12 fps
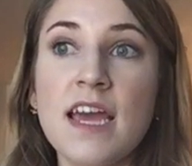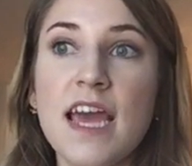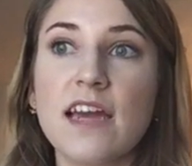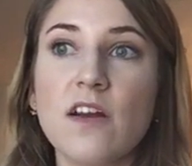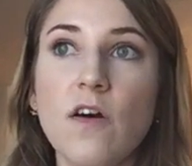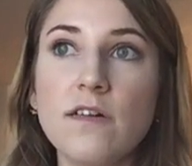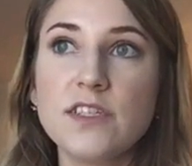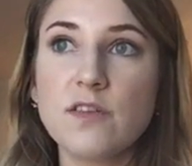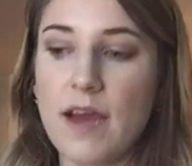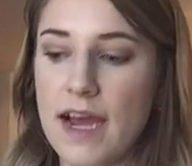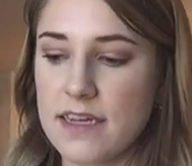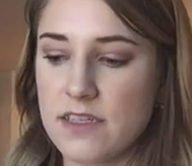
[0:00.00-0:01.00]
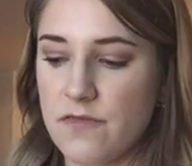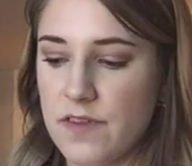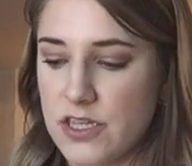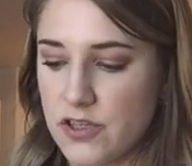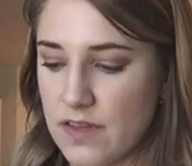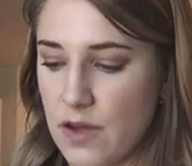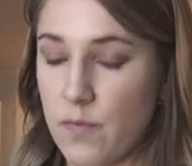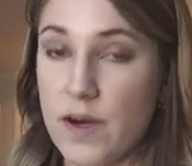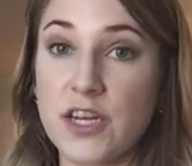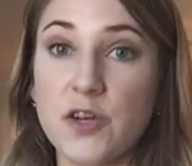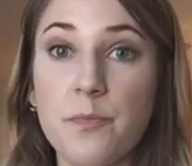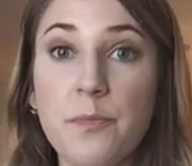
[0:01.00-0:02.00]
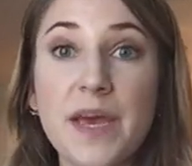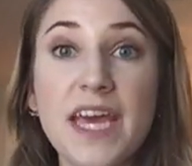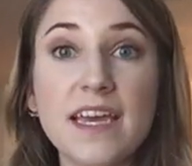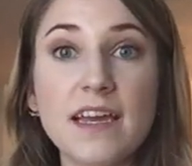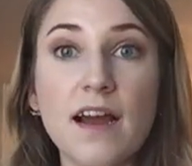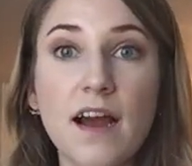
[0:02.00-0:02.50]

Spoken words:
It also has a feature that when you pick it